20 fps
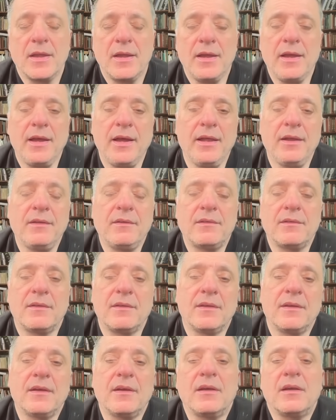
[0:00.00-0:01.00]
And
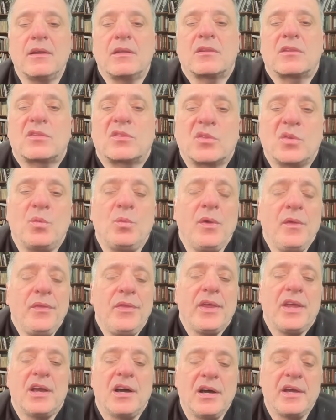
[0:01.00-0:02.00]
the one
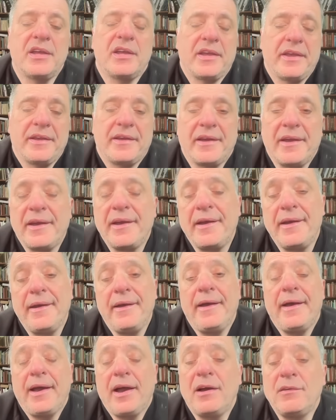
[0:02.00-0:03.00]
thing I
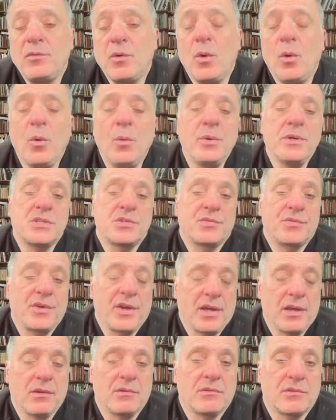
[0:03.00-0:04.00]
have always
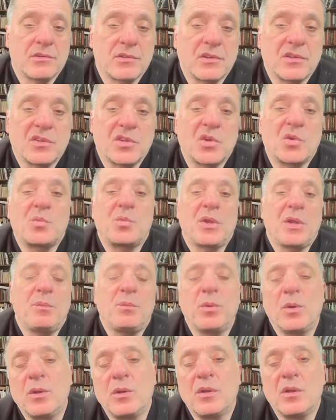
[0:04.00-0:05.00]
found that
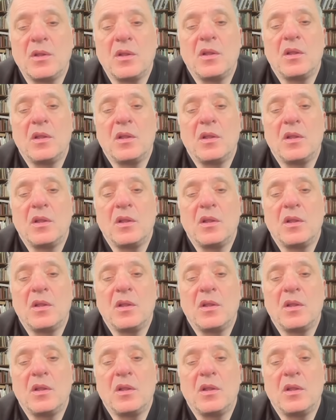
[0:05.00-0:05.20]
people